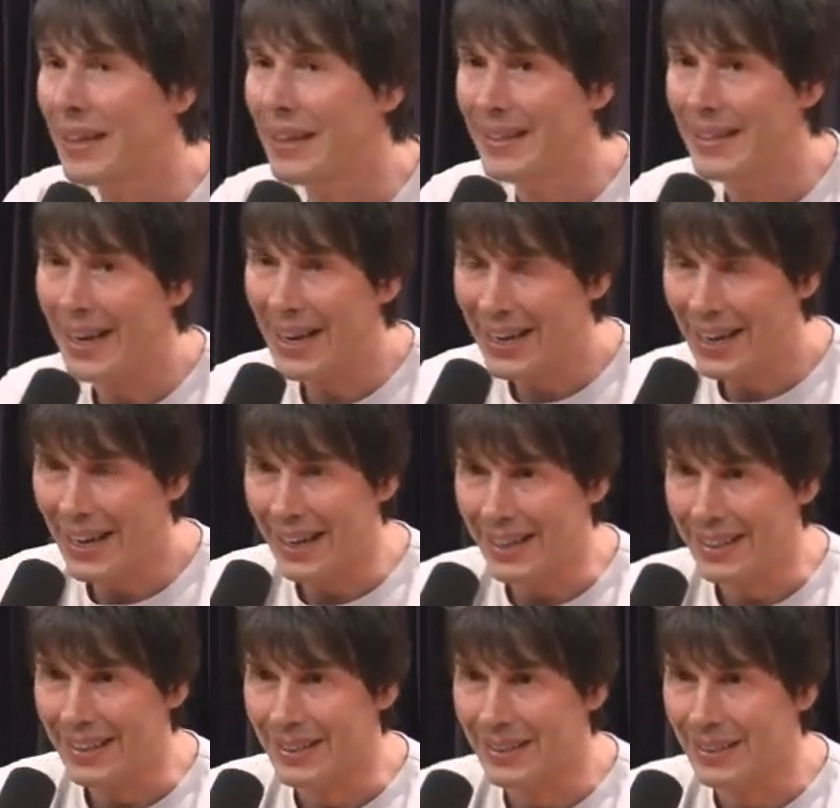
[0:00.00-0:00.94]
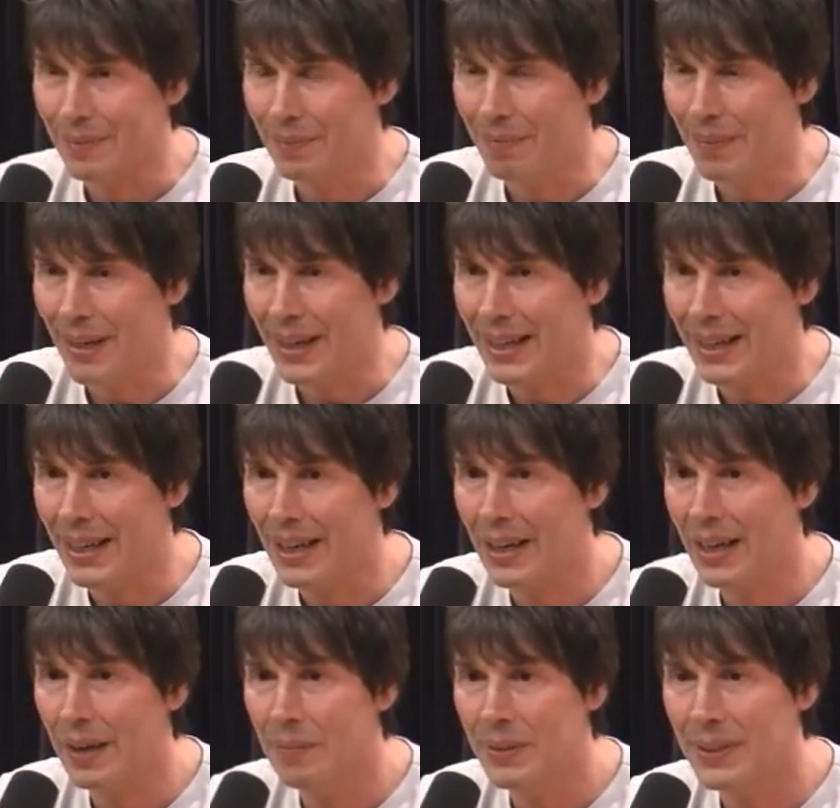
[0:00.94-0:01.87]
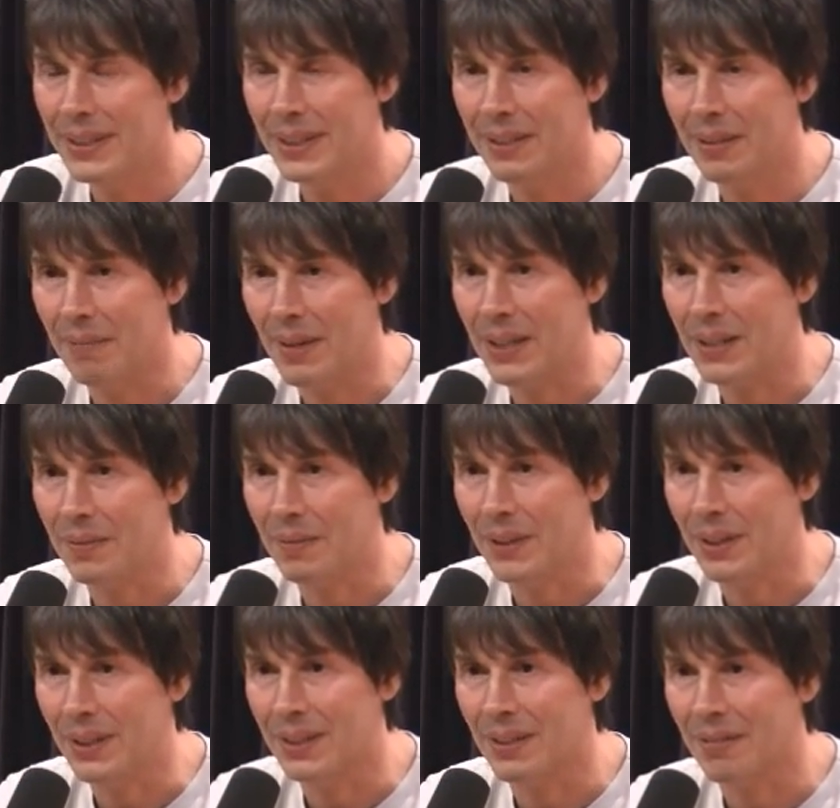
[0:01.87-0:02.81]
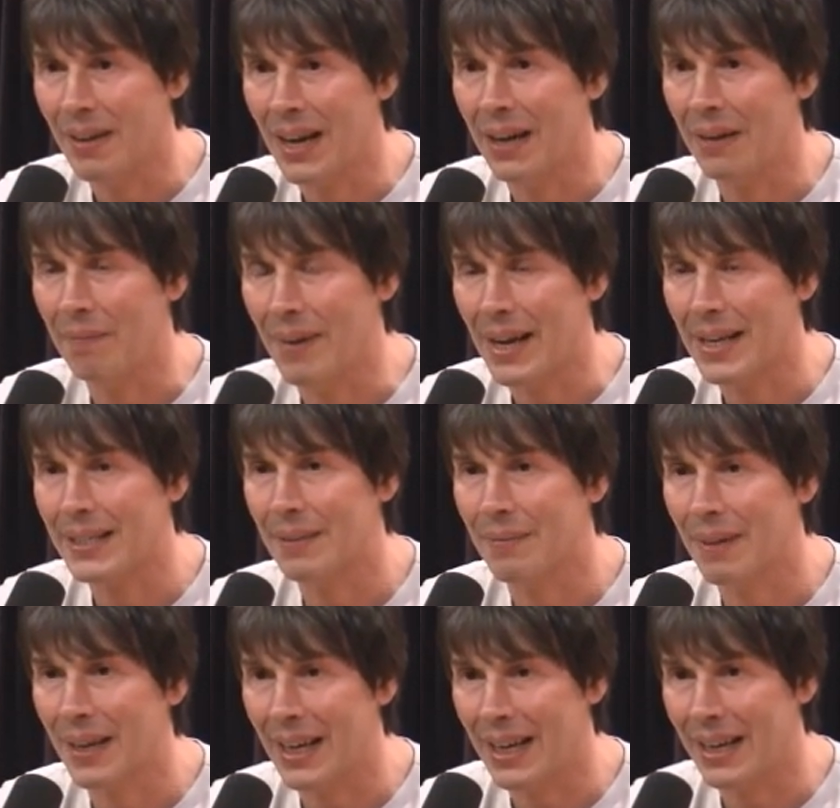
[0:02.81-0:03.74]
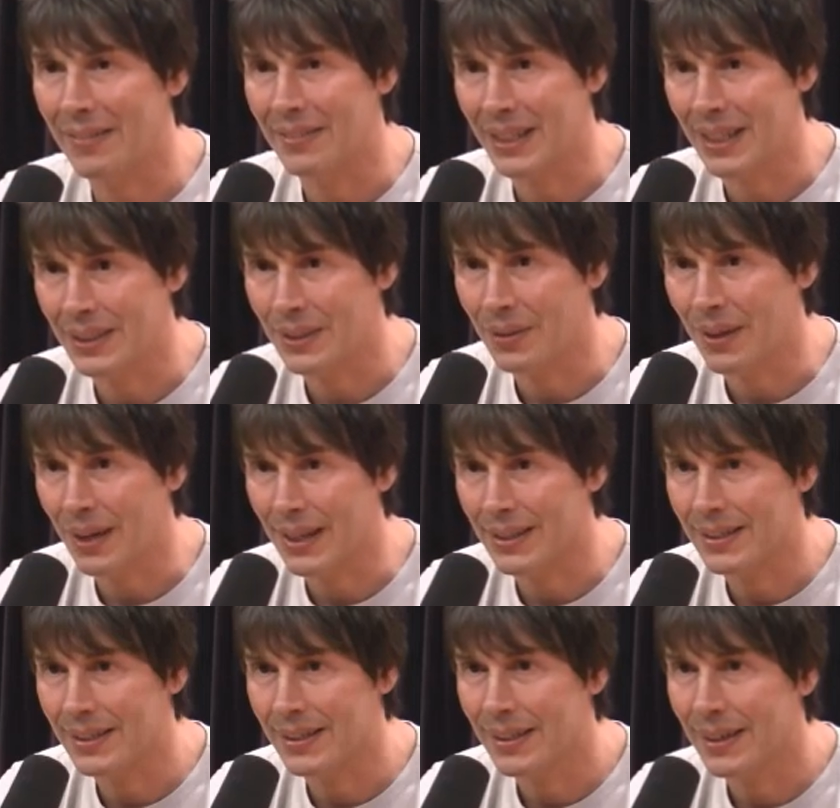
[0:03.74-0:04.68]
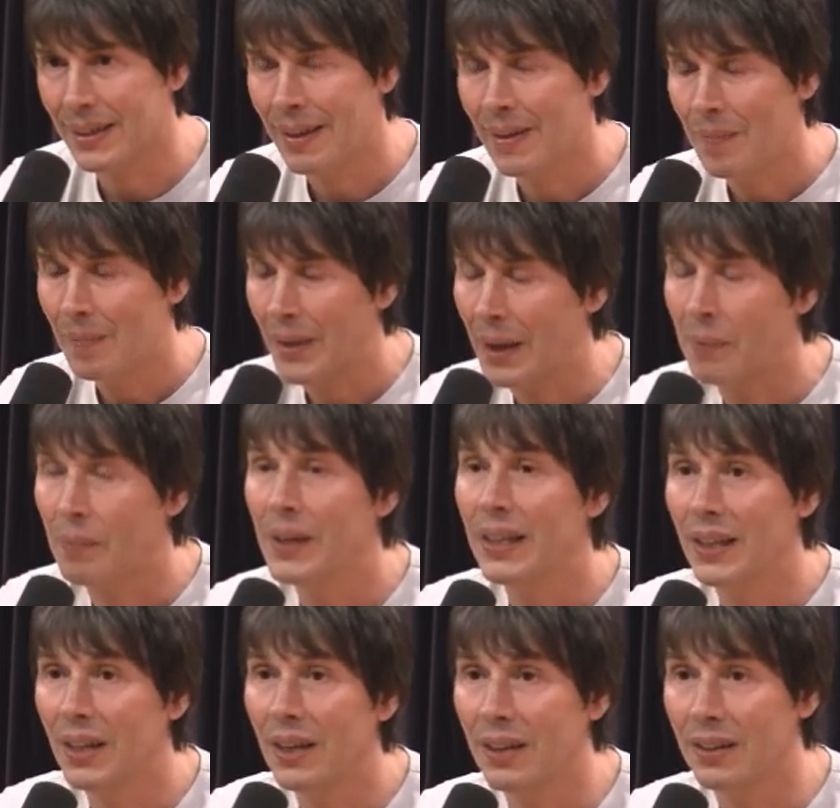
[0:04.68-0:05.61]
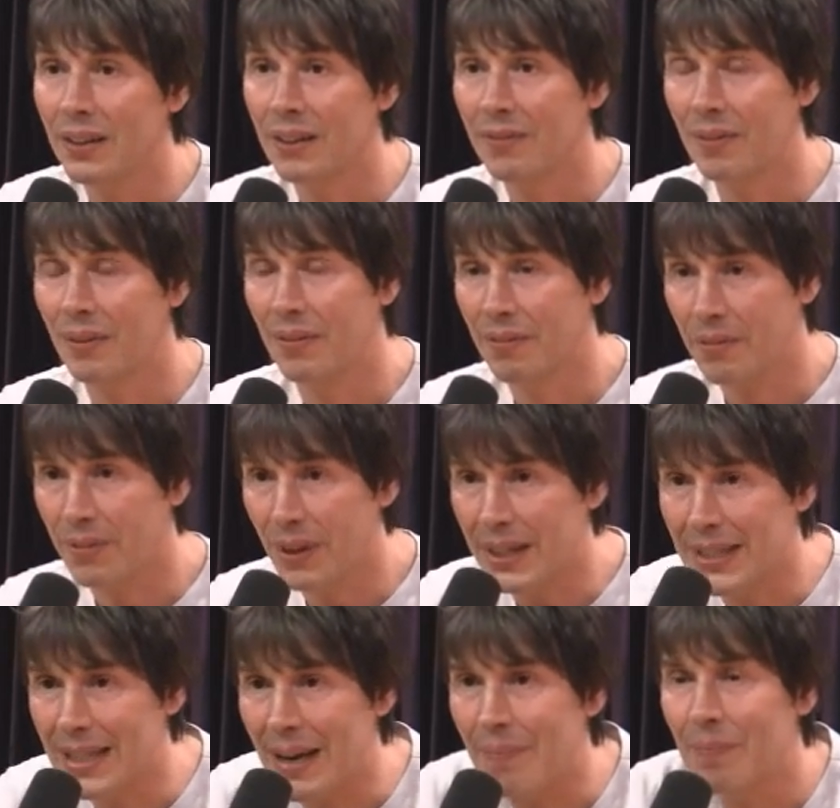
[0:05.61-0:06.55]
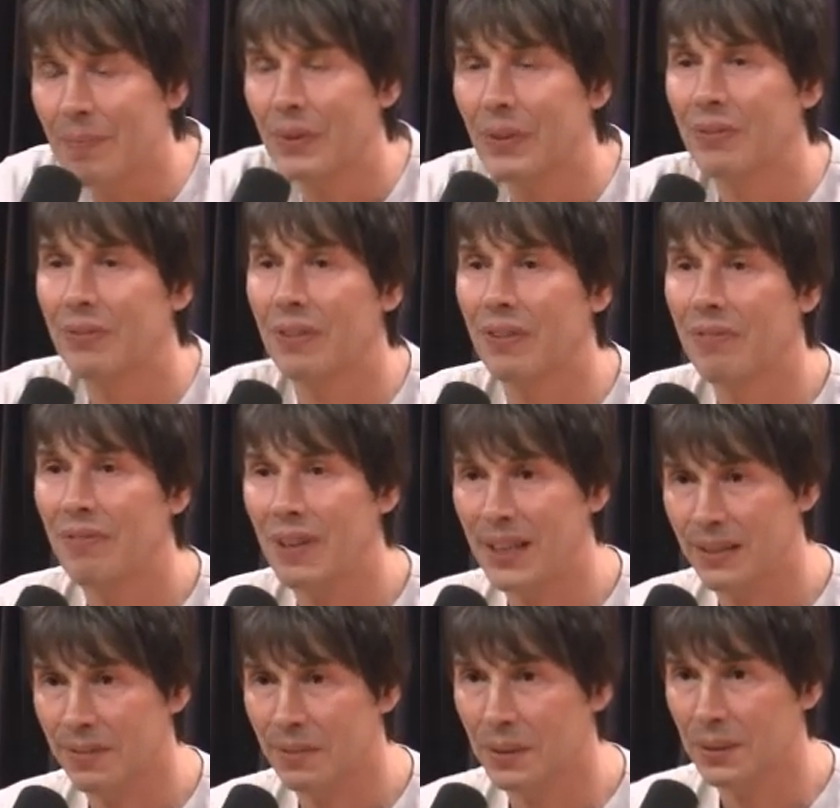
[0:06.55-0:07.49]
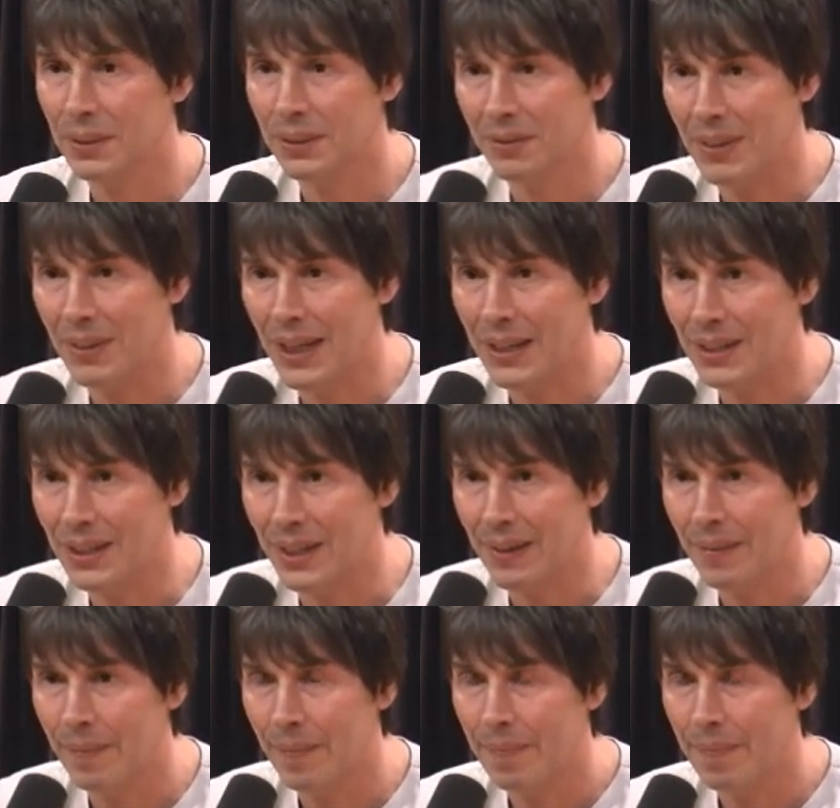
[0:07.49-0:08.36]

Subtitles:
decades making high precision measurements of how matter behaves and interacts. And we look for example for a fifth force of nature.